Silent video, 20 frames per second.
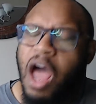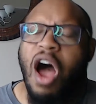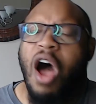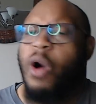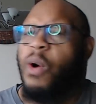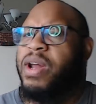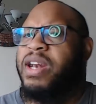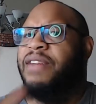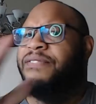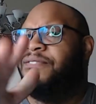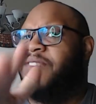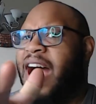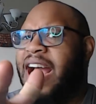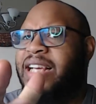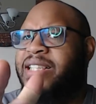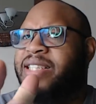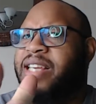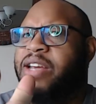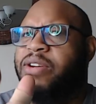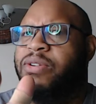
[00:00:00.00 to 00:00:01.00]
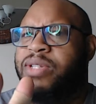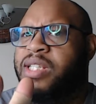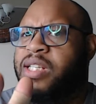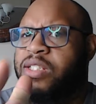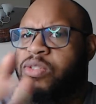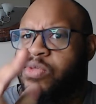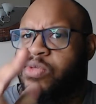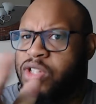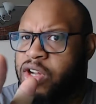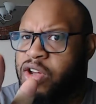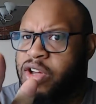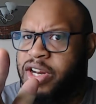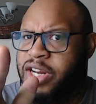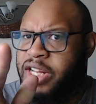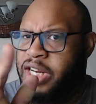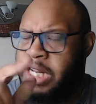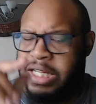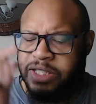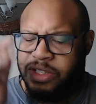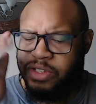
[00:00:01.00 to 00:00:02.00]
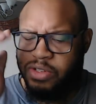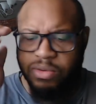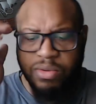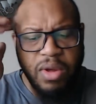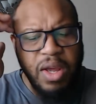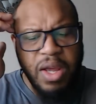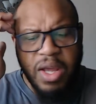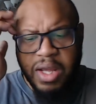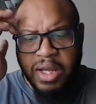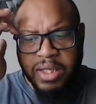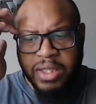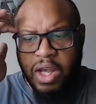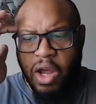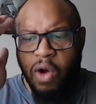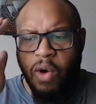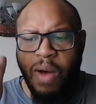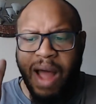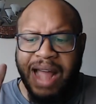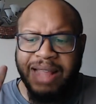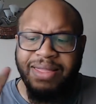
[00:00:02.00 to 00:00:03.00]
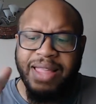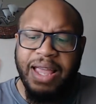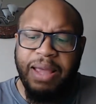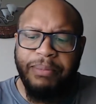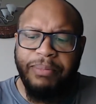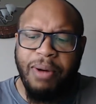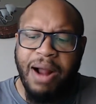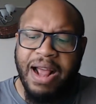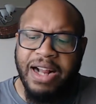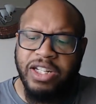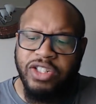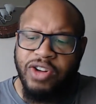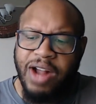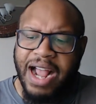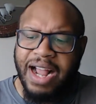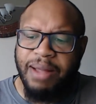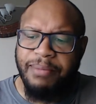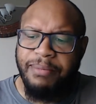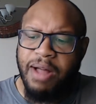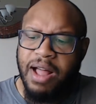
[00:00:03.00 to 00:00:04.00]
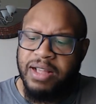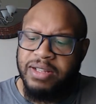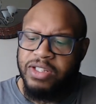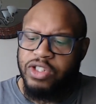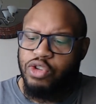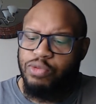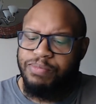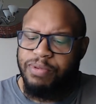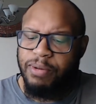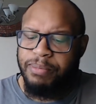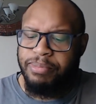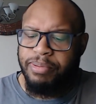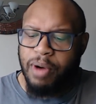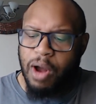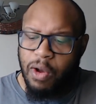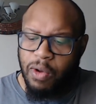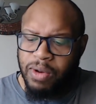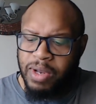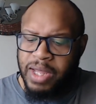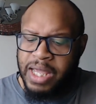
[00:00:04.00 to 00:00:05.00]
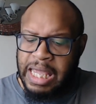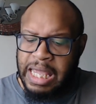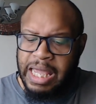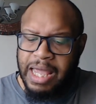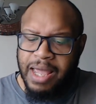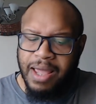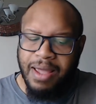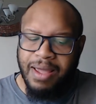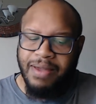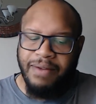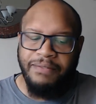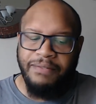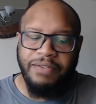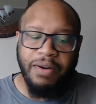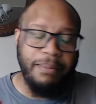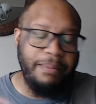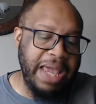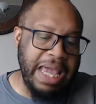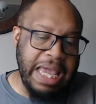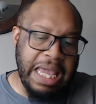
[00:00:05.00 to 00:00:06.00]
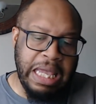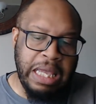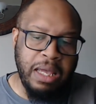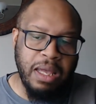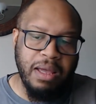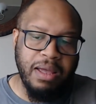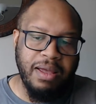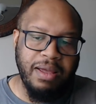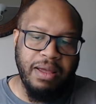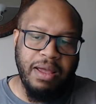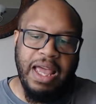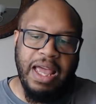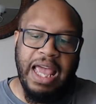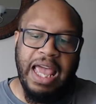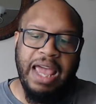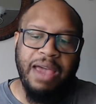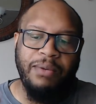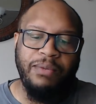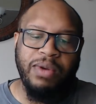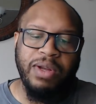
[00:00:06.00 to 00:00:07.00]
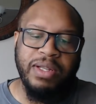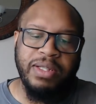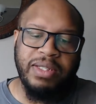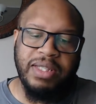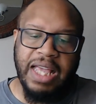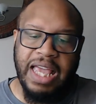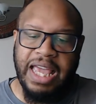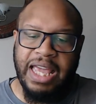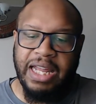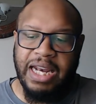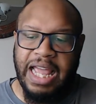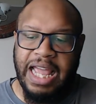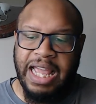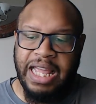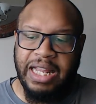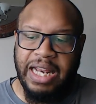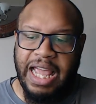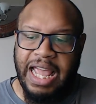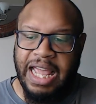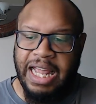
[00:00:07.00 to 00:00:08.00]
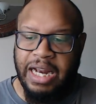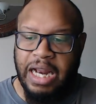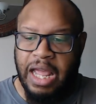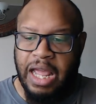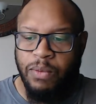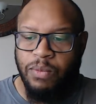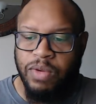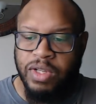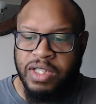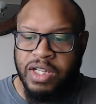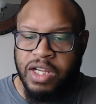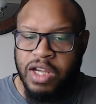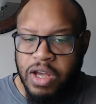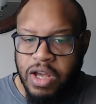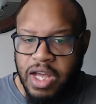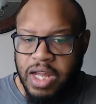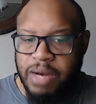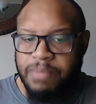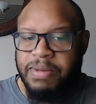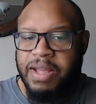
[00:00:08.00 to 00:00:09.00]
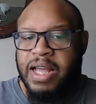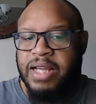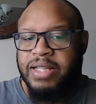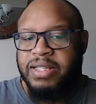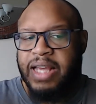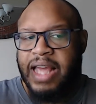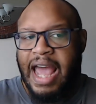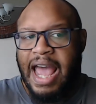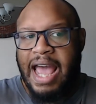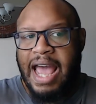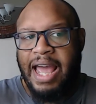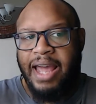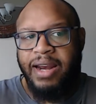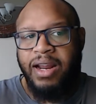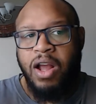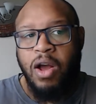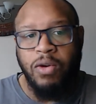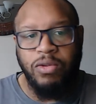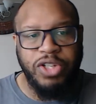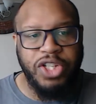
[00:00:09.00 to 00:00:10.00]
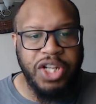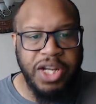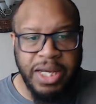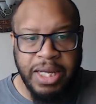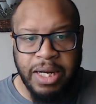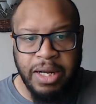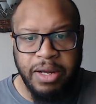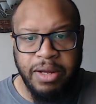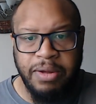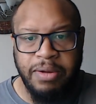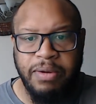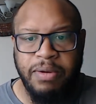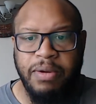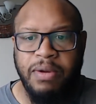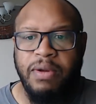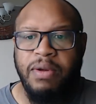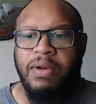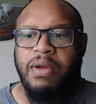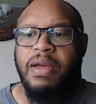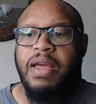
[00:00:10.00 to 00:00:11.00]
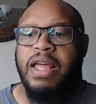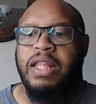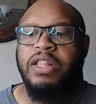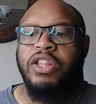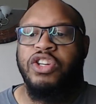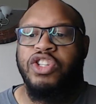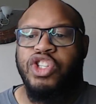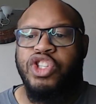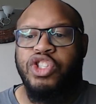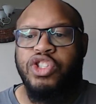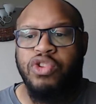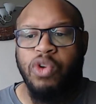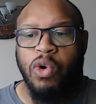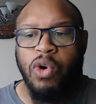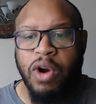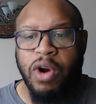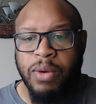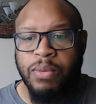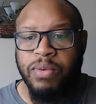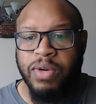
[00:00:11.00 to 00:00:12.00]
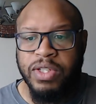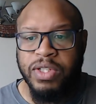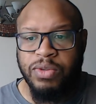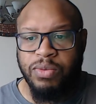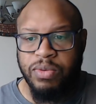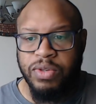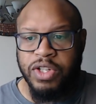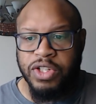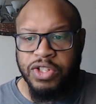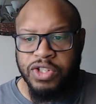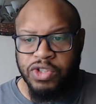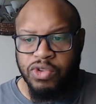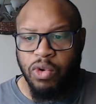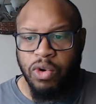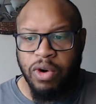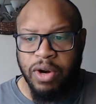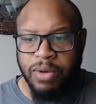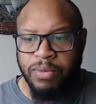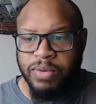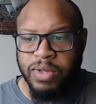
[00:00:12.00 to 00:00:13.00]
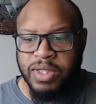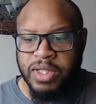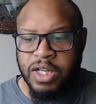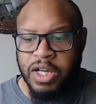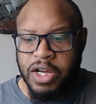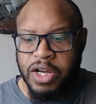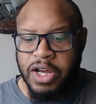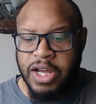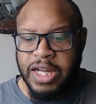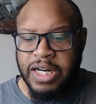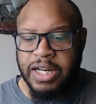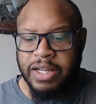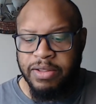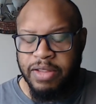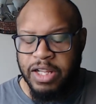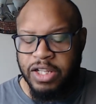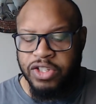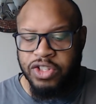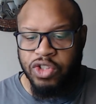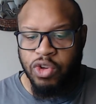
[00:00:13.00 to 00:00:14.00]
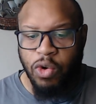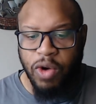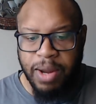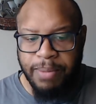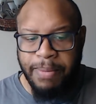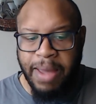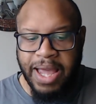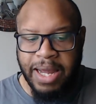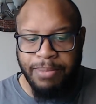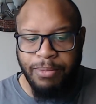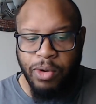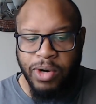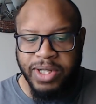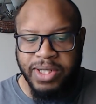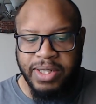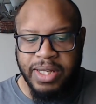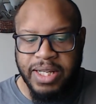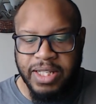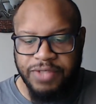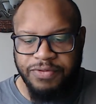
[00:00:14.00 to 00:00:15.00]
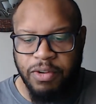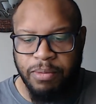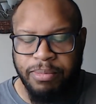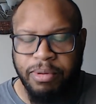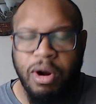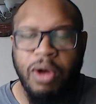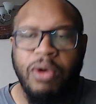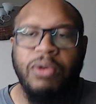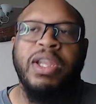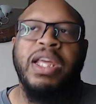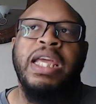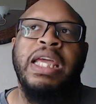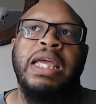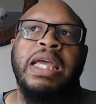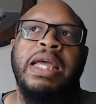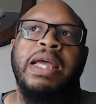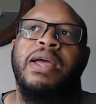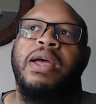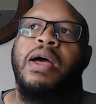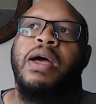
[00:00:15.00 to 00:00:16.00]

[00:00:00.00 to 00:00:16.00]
Oh, and the fight sequences was good in this too. So I think Bra- Dragon Ball Super Broly, for me it was it it it it was good because it had Gogeta. The story was the story was good. The, the story made more sense for Broly.